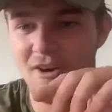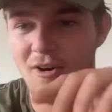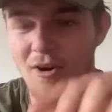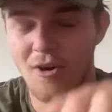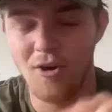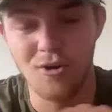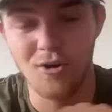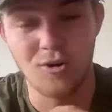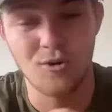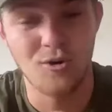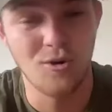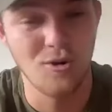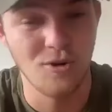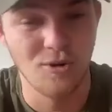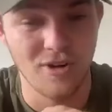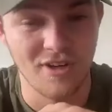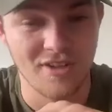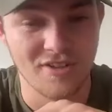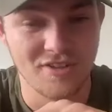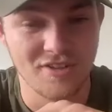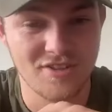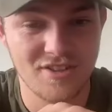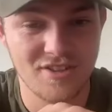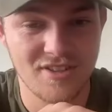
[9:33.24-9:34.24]
on a
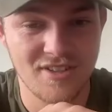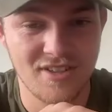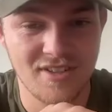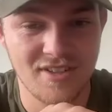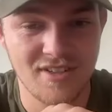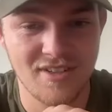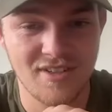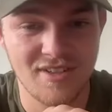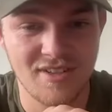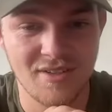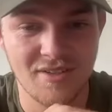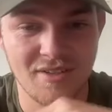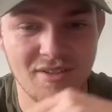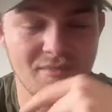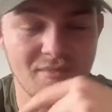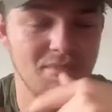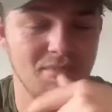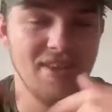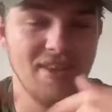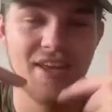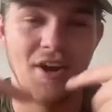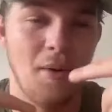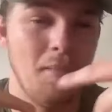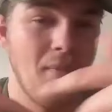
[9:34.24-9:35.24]
chorus,
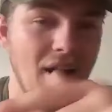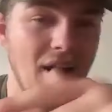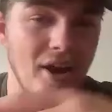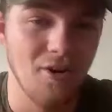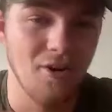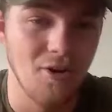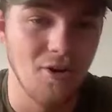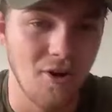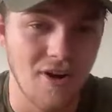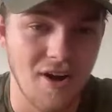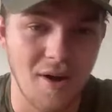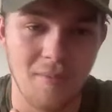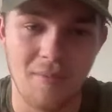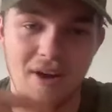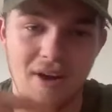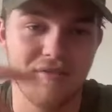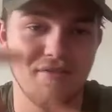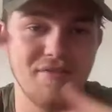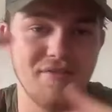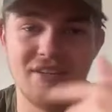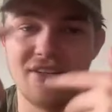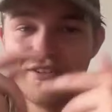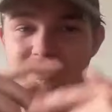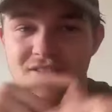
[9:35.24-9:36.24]
but then I might not. I might
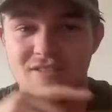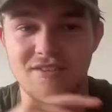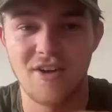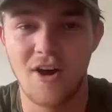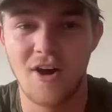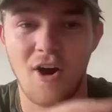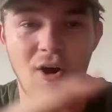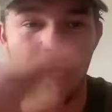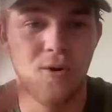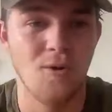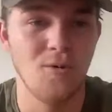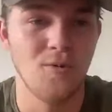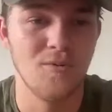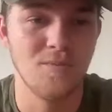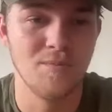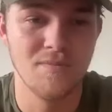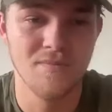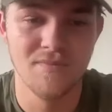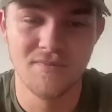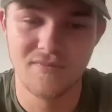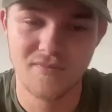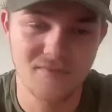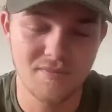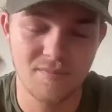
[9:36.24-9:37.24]
think the whole
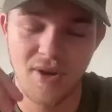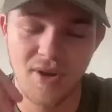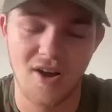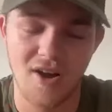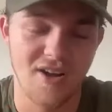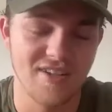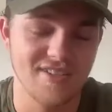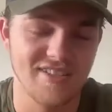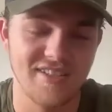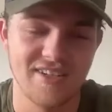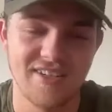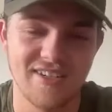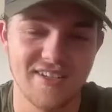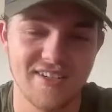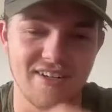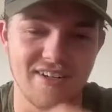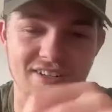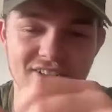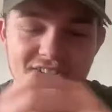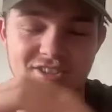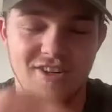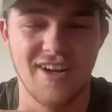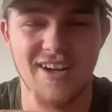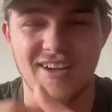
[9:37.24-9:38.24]
bars in
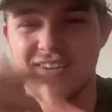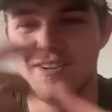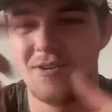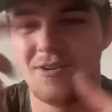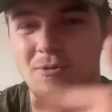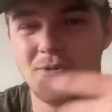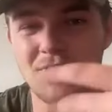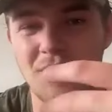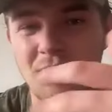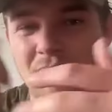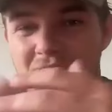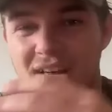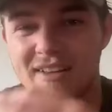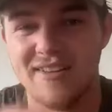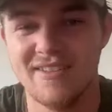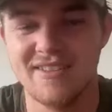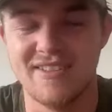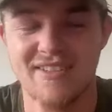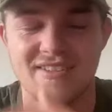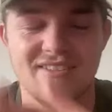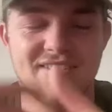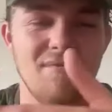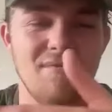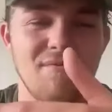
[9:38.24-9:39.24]
English. Like, it all depends.
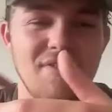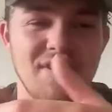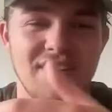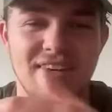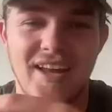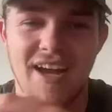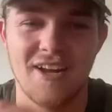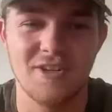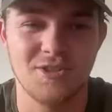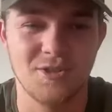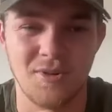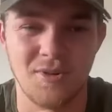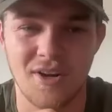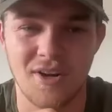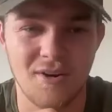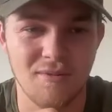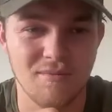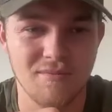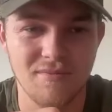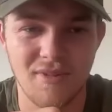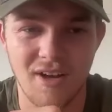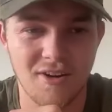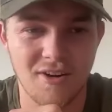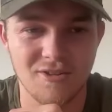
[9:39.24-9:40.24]
It's something natural. I
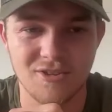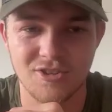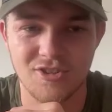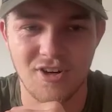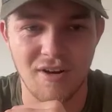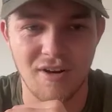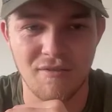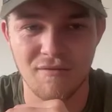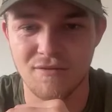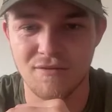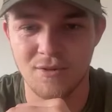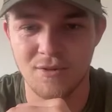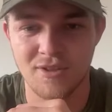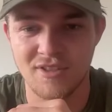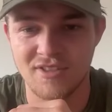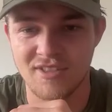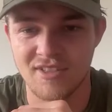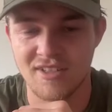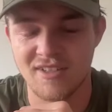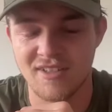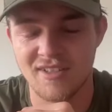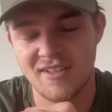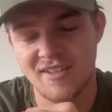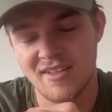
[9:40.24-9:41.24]
don't I don't try and force
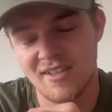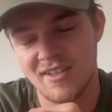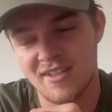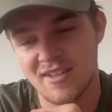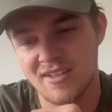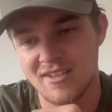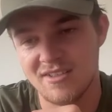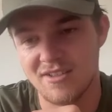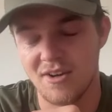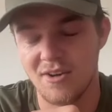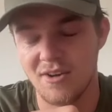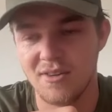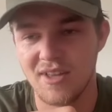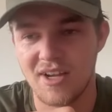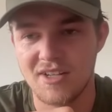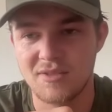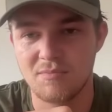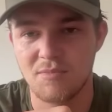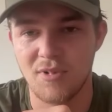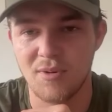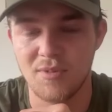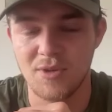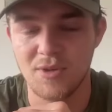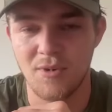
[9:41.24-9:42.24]
it. So that's
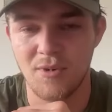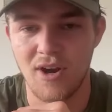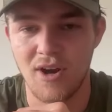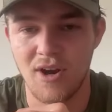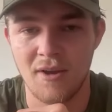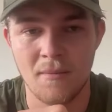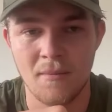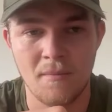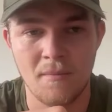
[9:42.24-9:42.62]
probably why.